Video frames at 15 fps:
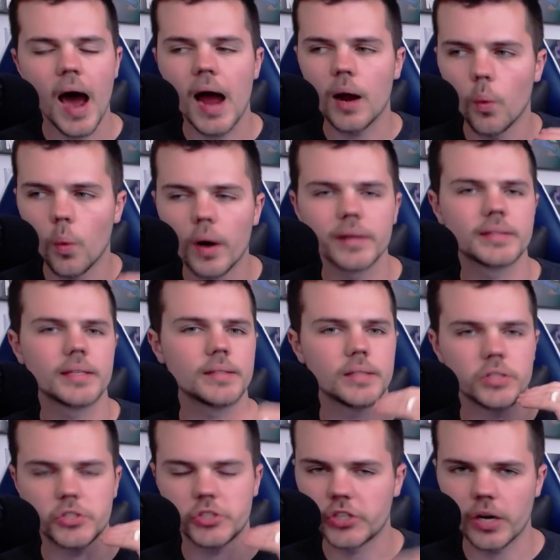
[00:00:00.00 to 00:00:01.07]
I wanted
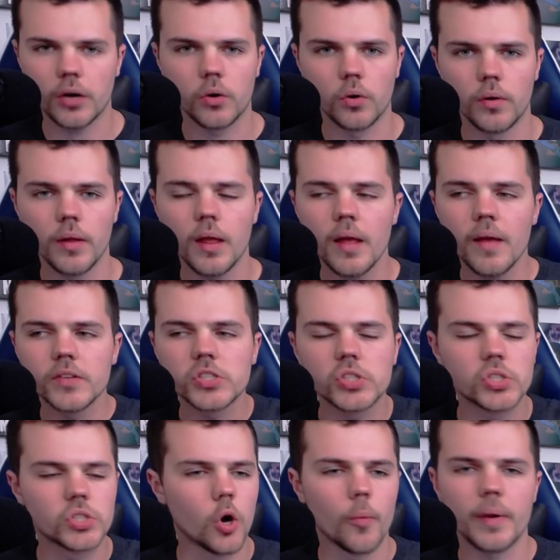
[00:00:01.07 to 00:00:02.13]
to chuckle
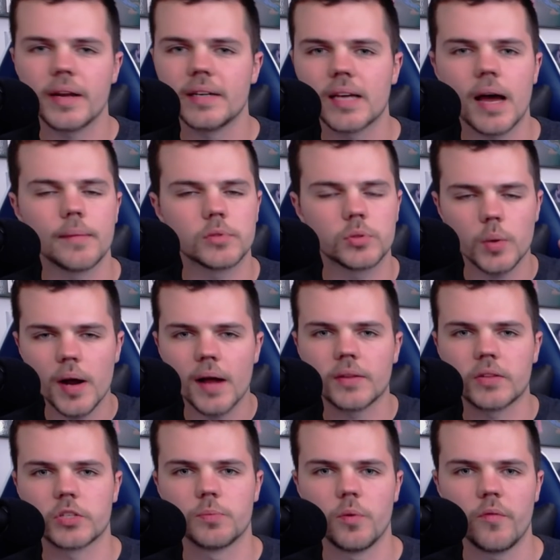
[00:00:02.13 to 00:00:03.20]
so many times
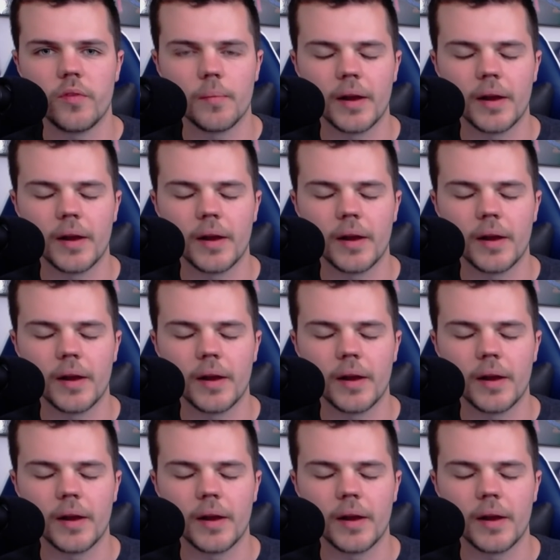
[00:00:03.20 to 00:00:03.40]
throughout this movie.